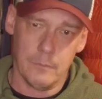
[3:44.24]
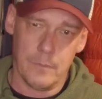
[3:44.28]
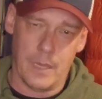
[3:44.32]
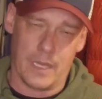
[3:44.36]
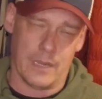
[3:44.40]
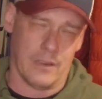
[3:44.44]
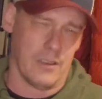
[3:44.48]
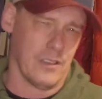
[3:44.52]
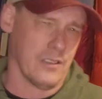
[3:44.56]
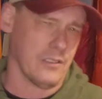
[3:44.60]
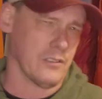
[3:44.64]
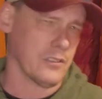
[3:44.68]

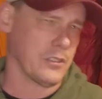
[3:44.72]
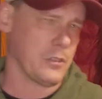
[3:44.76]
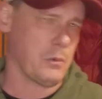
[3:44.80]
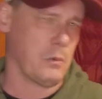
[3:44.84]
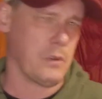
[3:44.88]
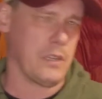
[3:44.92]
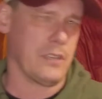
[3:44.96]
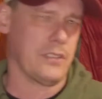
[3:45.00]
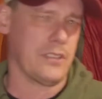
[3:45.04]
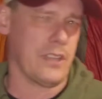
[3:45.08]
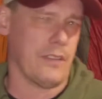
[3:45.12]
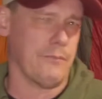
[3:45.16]
about
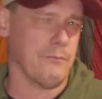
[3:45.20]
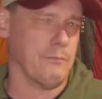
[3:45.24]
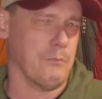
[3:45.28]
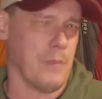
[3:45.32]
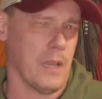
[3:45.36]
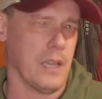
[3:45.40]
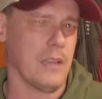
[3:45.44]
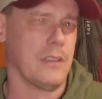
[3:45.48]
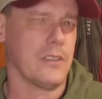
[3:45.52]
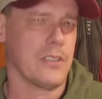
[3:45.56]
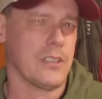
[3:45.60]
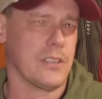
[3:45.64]
127
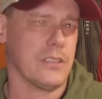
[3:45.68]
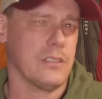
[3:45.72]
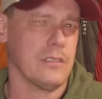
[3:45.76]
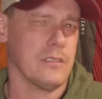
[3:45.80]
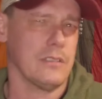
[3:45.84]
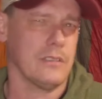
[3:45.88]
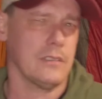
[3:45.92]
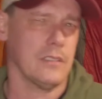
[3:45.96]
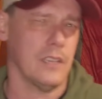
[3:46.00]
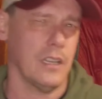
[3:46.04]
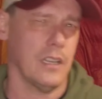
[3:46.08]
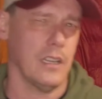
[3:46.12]
bucks
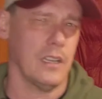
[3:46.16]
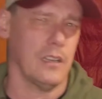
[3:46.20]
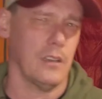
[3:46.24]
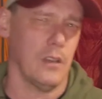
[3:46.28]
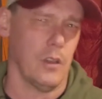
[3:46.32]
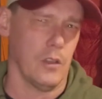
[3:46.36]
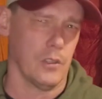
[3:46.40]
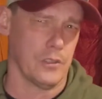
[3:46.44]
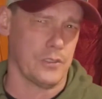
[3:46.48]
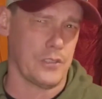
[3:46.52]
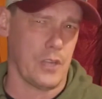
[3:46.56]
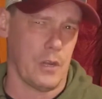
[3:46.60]
uh,
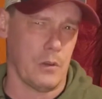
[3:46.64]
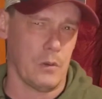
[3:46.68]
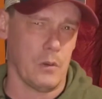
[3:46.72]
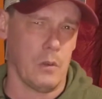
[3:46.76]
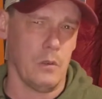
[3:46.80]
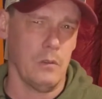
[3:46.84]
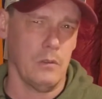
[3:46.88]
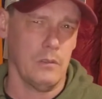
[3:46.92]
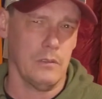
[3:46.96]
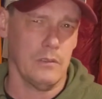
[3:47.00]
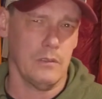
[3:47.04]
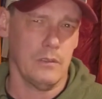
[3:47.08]
all
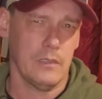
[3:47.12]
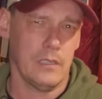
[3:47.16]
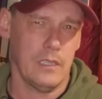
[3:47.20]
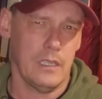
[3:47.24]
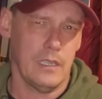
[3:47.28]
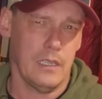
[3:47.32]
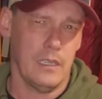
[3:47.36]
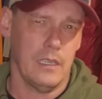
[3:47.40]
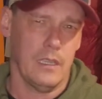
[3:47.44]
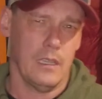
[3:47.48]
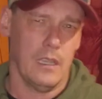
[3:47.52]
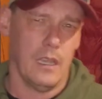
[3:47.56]
total.
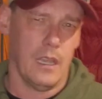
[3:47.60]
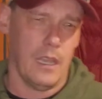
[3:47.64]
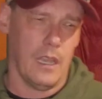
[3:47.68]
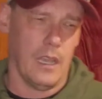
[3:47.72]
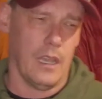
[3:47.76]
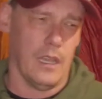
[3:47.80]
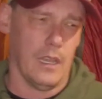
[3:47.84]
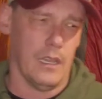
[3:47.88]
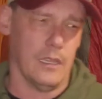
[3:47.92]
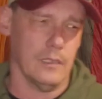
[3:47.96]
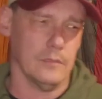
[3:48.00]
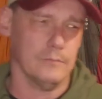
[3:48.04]

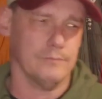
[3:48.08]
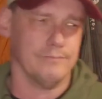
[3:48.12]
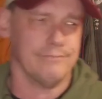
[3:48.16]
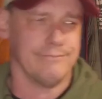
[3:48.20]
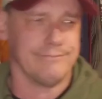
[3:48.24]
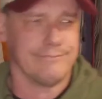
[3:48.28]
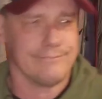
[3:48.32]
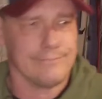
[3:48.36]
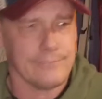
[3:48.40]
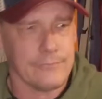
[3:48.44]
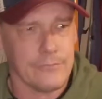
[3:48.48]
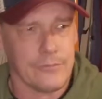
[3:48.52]
Uh,
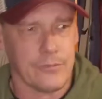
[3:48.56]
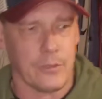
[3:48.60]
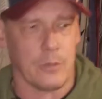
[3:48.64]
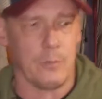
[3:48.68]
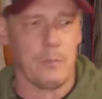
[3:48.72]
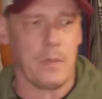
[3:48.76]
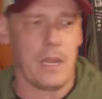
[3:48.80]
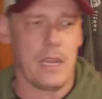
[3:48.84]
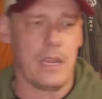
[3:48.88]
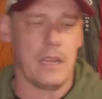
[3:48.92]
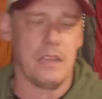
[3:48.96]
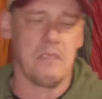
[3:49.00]
for
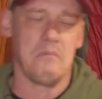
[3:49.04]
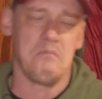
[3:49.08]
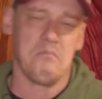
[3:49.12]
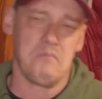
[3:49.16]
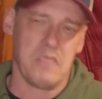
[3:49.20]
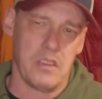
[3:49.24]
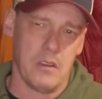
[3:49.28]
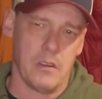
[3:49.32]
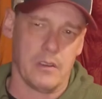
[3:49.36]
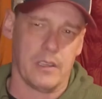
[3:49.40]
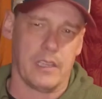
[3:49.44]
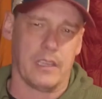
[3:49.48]
me,
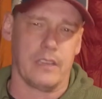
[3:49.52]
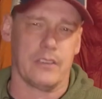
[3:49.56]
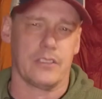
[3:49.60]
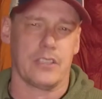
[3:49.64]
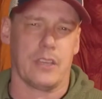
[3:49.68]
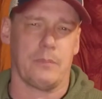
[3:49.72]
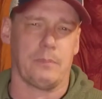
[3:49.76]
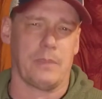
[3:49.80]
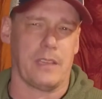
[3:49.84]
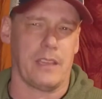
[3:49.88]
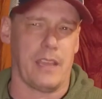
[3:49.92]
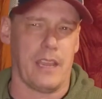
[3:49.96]
you know, getting
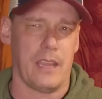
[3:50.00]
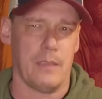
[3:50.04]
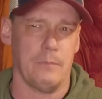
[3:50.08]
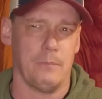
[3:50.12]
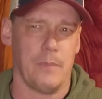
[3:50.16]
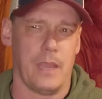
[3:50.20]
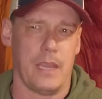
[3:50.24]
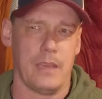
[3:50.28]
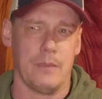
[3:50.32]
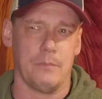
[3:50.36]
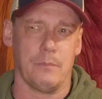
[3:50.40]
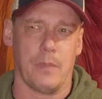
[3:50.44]
something
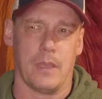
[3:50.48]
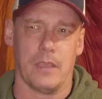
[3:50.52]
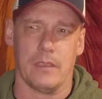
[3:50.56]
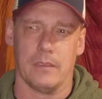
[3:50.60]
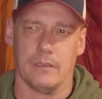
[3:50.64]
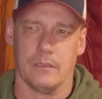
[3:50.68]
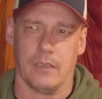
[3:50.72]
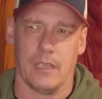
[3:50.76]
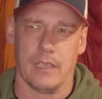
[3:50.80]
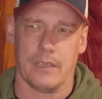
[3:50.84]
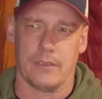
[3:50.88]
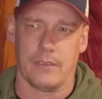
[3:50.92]
handmade by,
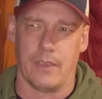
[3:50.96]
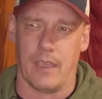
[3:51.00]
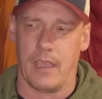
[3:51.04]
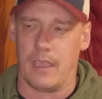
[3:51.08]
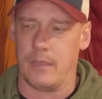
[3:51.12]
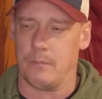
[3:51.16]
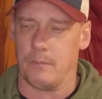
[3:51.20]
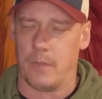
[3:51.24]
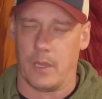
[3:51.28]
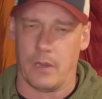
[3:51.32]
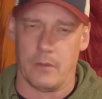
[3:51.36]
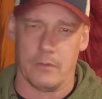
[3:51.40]
like
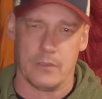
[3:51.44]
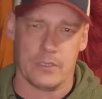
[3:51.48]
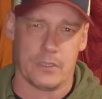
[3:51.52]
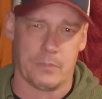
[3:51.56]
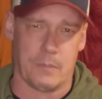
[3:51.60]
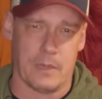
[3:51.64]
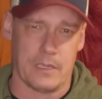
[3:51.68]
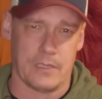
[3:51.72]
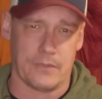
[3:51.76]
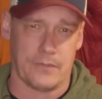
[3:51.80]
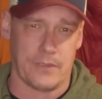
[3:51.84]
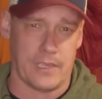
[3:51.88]
that, my own
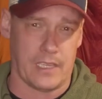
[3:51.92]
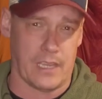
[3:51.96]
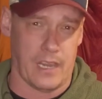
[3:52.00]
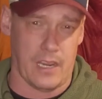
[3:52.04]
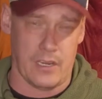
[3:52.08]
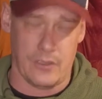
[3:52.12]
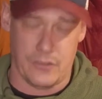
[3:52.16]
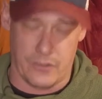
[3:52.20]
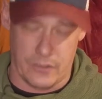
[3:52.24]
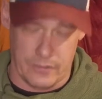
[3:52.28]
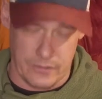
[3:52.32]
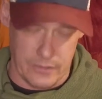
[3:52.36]

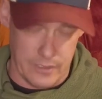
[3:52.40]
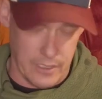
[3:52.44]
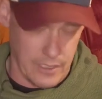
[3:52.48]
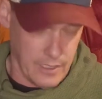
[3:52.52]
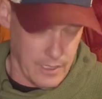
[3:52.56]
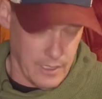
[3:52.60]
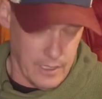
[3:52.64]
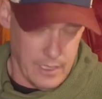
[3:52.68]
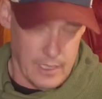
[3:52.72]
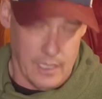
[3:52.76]
specifications,